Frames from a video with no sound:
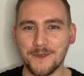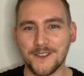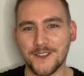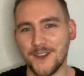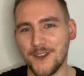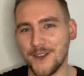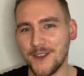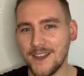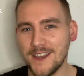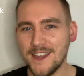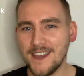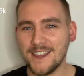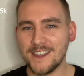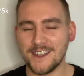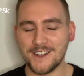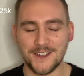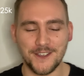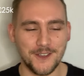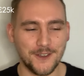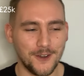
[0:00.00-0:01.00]
So
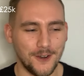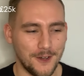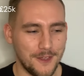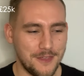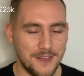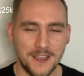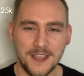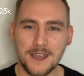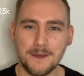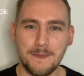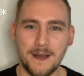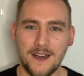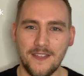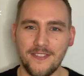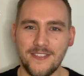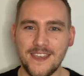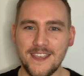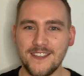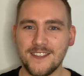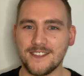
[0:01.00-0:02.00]
you've got to think
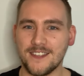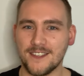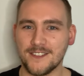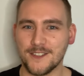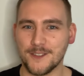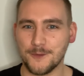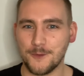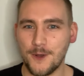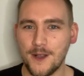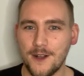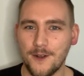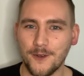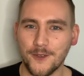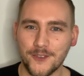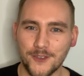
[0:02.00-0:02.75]
about these things as well.